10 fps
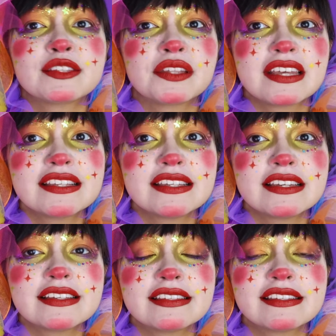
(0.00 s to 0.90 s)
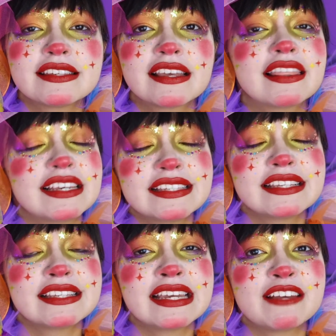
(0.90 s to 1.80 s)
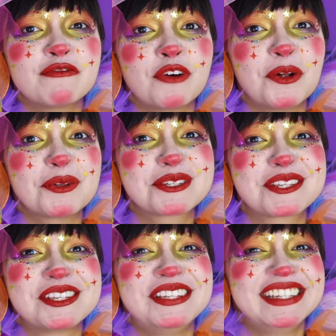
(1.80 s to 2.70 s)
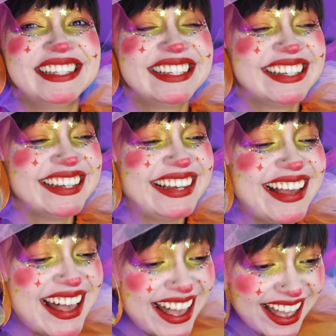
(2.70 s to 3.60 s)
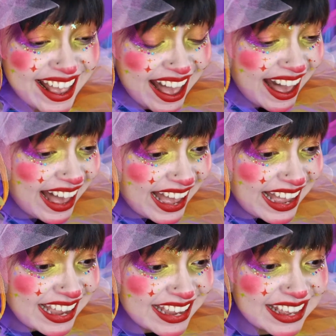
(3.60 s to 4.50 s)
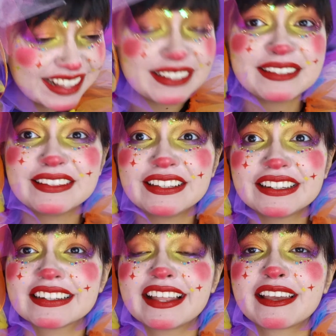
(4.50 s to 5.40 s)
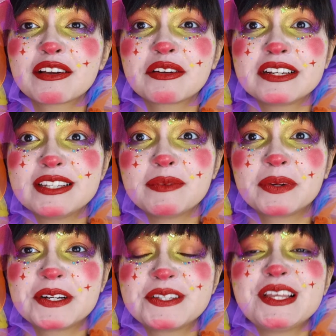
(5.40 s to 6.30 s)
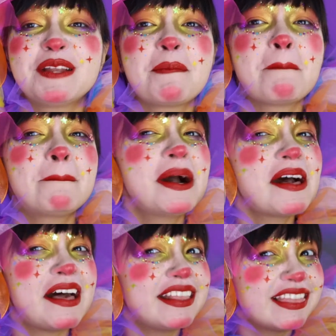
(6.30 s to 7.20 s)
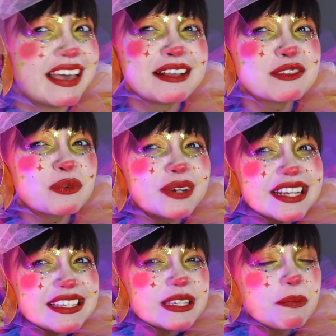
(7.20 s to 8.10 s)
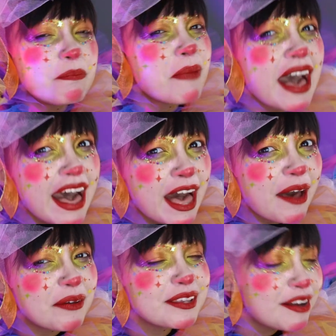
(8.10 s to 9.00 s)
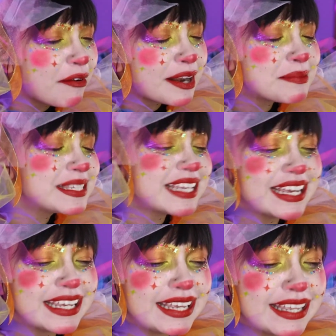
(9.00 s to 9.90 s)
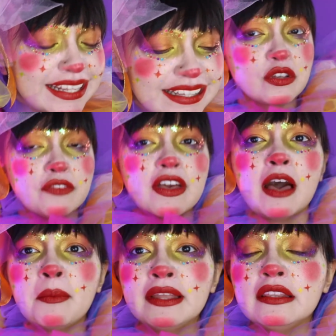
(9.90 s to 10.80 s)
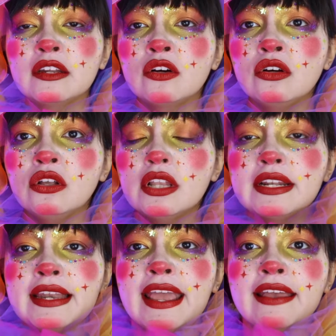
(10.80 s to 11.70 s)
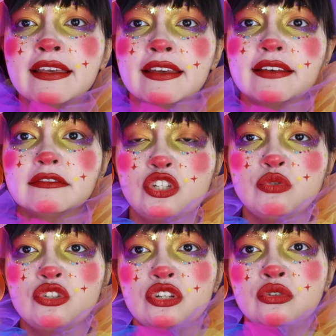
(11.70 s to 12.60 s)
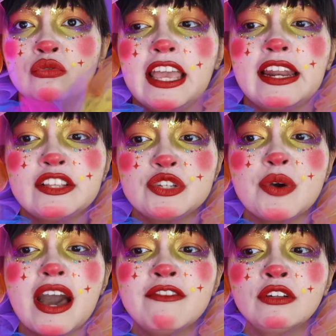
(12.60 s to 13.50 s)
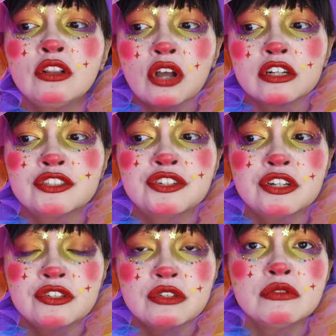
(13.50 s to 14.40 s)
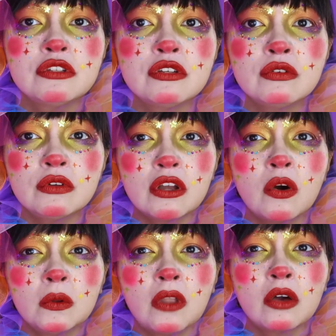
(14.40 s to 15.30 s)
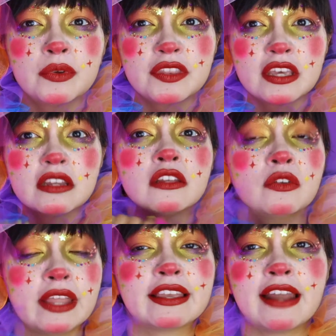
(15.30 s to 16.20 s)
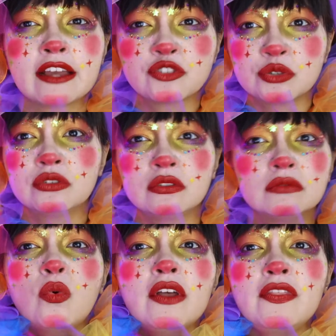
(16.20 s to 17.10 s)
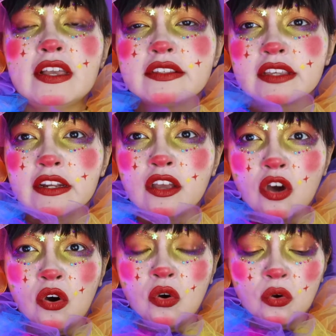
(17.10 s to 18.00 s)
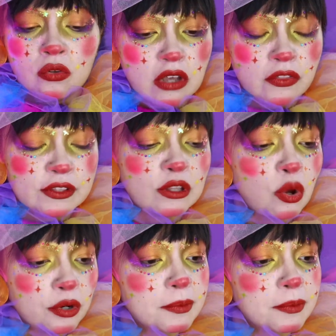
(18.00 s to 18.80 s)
so this is it, folks. I look like a crazy person, but that's what it's about, you know what I'm saying? So I've got my little neck tutu, and I do have a larger tutu to go along with it, you know, like an actual one that's gonna go on the lower